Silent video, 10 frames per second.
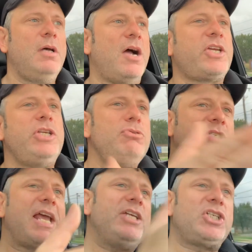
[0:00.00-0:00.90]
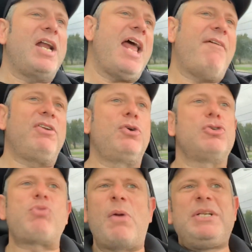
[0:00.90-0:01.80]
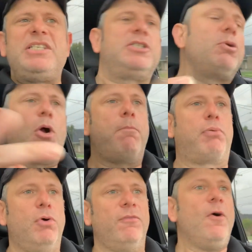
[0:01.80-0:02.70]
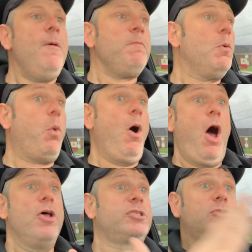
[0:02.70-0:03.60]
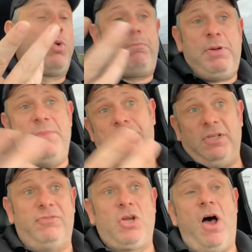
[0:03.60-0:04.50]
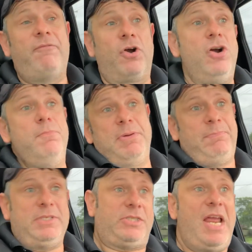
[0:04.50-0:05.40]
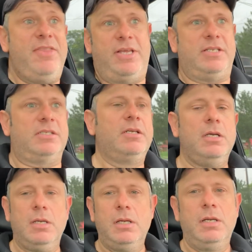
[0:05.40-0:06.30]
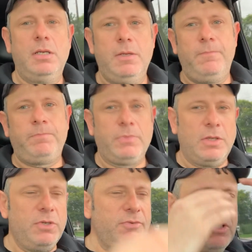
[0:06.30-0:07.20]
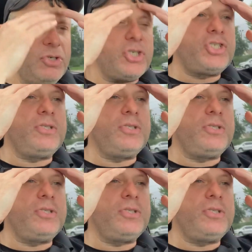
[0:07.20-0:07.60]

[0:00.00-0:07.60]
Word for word: accused K-Shine of having a ghostwriter with zero proof. Well, this is what people have. I've heard people say this. You, you, you,